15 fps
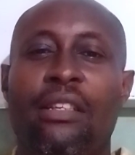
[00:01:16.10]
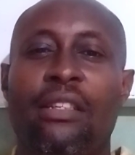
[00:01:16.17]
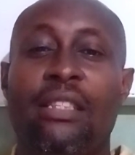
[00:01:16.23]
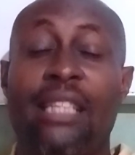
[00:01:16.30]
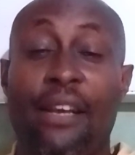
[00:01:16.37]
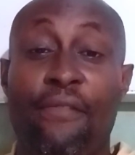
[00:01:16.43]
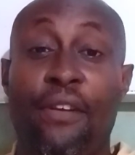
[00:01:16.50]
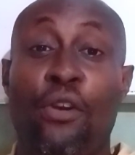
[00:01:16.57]

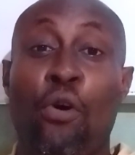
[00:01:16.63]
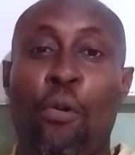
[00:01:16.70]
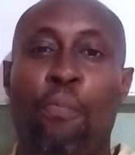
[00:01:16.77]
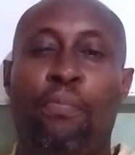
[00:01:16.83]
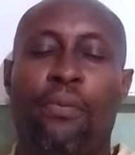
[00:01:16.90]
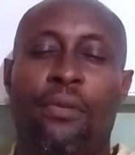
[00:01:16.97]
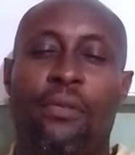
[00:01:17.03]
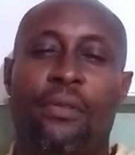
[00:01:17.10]

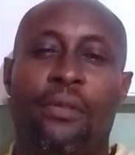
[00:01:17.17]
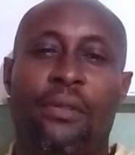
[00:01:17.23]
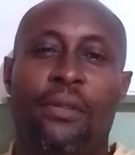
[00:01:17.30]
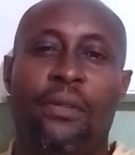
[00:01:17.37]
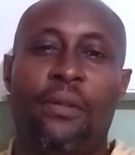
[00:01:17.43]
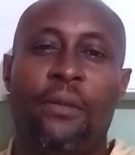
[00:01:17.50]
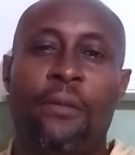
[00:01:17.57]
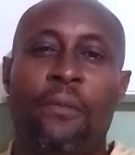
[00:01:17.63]
develop,
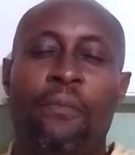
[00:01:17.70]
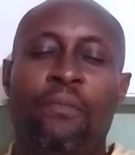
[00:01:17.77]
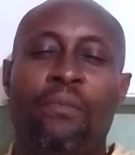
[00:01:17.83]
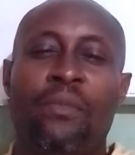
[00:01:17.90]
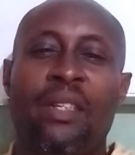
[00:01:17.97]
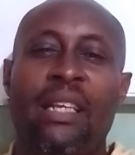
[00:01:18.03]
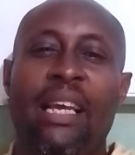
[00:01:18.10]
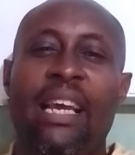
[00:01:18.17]

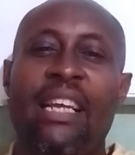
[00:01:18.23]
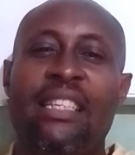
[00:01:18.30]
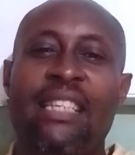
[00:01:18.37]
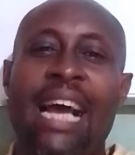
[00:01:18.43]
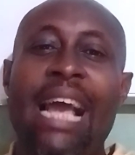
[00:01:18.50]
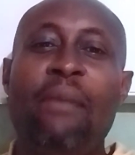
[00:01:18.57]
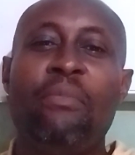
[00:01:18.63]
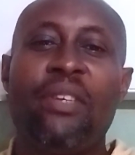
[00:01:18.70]
a
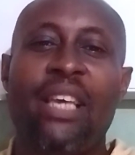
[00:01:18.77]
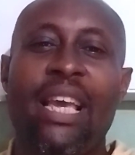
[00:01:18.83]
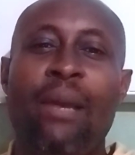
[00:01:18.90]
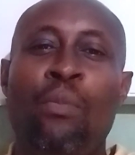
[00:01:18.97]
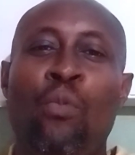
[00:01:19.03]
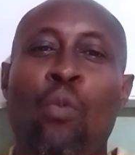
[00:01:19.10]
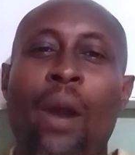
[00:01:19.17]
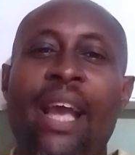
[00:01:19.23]
time
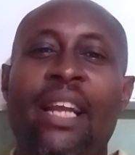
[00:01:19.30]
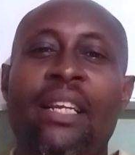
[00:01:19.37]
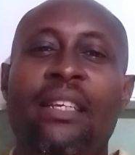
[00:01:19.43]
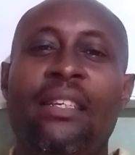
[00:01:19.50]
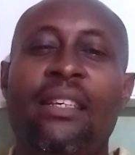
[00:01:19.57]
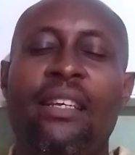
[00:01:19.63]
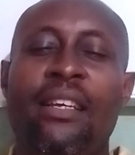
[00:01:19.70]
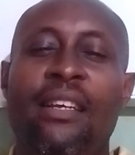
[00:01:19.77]
came when
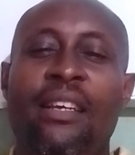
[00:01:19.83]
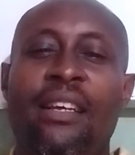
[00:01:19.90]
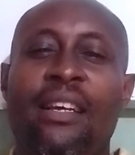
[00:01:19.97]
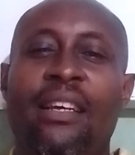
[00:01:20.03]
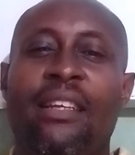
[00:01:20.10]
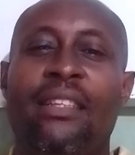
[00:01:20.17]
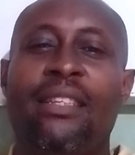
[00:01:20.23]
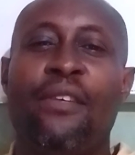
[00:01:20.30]

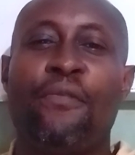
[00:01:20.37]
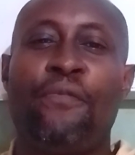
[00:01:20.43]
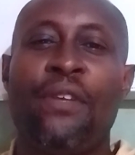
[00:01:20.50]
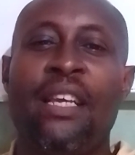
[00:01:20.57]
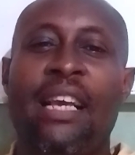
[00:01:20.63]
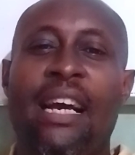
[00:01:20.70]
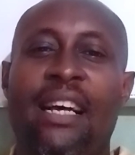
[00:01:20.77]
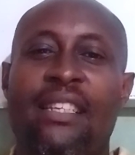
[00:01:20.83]
the
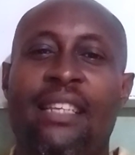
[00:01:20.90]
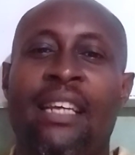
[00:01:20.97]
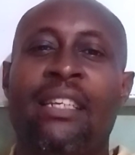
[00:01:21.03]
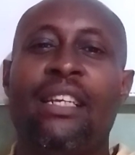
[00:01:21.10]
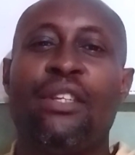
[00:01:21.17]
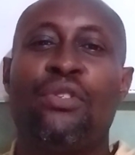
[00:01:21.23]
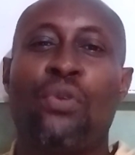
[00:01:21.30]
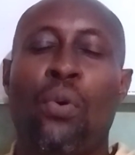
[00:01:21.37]
fingers and
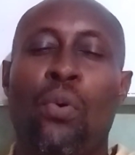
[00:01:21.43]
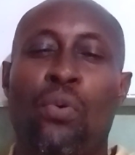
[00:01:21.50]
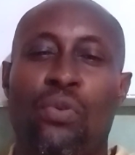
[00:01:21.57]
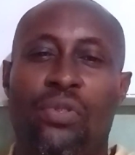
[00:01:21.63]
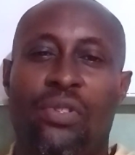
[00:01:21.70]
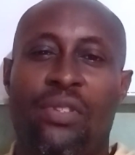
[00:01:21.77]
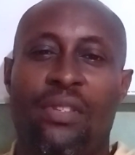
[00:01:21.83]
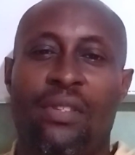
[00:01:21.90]
the
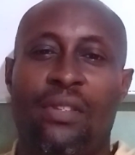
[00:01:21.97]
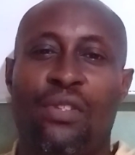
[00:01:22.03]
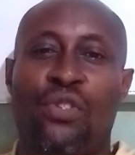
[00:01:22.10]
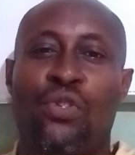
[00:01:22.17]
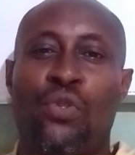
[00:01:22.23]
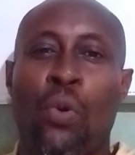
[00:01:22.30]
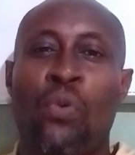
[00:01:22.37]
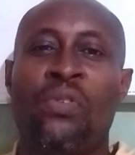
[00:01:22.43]
toes,
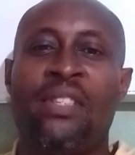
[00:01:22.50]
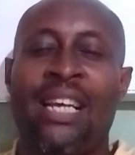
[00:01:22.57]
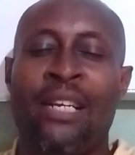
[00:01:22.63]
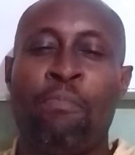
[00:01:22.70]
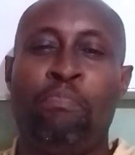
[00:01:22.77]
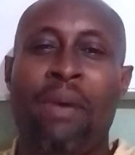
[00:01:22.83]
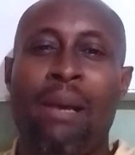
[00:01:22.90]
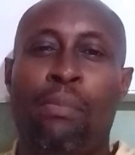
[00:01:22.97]
stones and
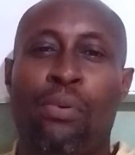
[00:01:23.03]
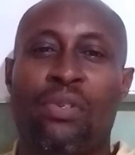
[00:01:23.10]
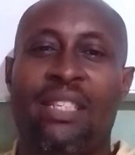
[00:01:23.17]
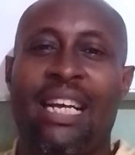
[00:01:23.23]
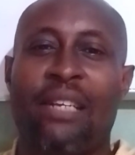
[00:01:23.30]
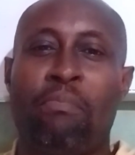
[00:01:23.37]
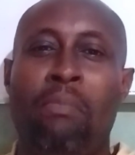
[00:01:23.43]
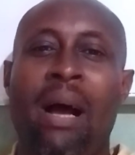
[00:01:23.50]
pebbles
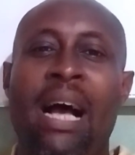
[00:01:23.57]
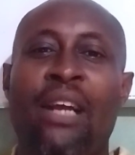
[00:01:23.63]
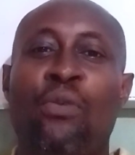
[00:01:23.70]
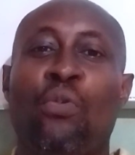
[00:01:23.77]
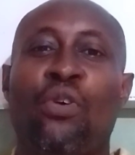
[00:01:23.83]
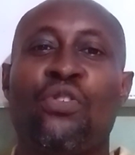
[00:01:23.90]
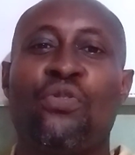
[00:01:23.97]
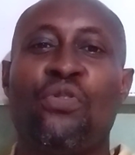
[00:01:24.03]
that
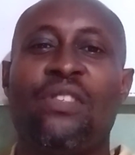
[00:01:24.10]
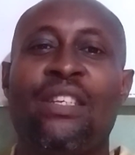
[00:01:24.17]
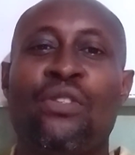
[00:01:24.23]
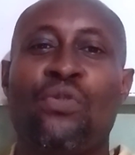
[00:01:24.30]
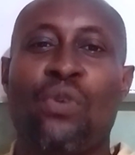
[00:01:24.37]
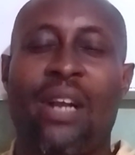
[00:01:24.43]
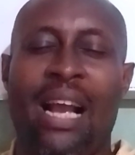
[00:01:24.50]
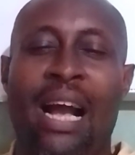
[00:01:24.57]
man was using
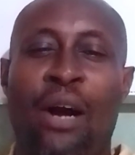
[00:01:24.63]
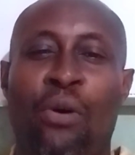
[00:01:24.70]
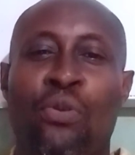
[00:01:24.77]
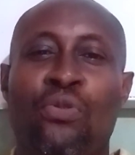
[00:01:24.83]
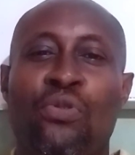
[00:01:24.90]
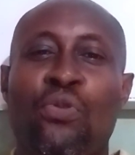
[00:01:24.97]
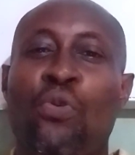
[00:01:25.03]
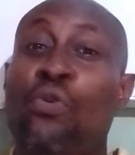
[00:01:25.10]
to
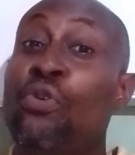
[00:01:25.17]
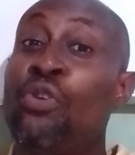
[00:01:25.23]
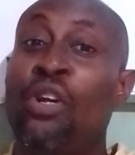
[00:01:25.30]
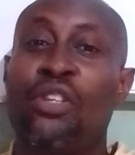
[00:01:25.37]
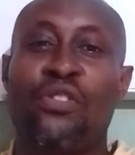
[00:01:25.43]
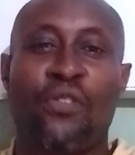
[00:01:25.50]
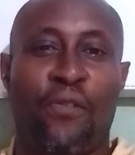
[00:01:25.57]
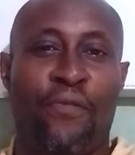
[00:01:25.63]
count could
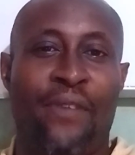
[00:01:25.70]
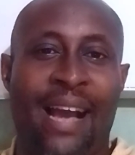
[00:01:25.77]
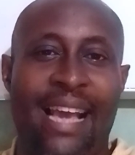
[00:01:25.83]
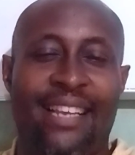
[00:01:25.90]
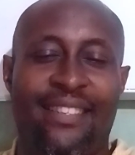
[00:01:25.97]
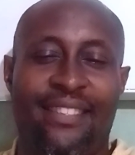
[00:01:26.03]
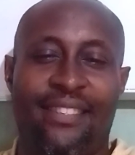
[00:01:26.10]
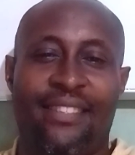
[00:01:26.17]
not
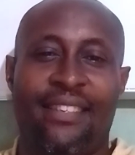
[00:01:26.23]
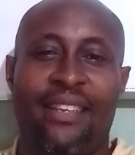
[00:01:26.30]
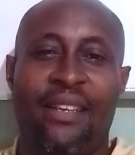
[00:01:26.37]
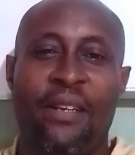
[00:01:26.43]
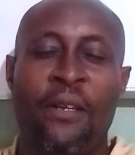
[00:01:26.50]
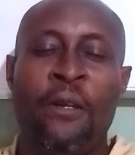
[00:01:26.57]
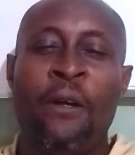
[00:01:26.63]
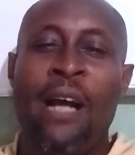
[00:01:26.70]
suffice,
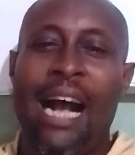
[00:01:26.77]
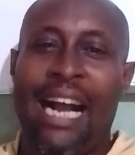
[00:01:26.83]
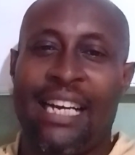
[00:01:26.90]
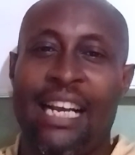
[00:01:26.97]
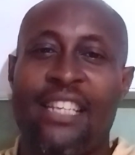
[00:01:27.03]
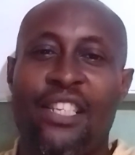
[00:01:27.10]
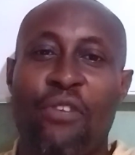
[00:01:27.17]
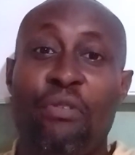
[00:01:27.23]
and
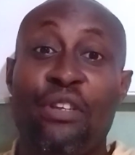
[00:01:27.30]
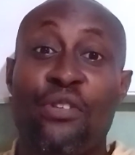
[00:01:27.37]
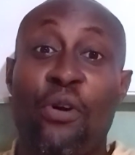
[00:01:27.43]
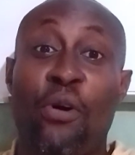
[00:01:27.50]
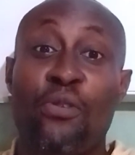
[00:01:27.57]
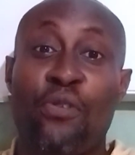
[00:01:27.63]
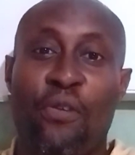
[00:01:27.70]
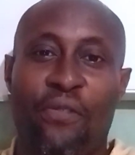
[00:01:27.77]
as a
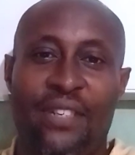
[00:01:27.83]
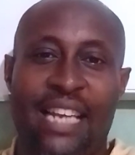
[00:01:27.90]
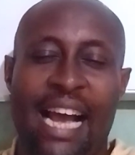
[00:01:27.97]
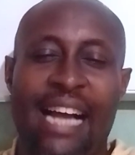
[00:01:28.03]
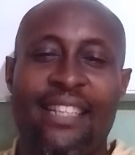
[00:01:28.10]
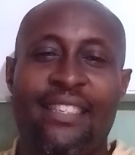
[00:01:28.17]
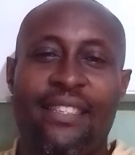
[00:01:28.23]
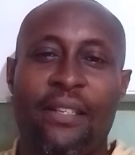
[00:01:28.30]
result of
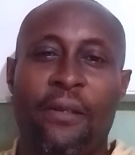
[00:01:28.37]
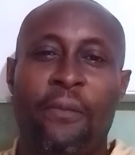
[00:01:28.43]
that,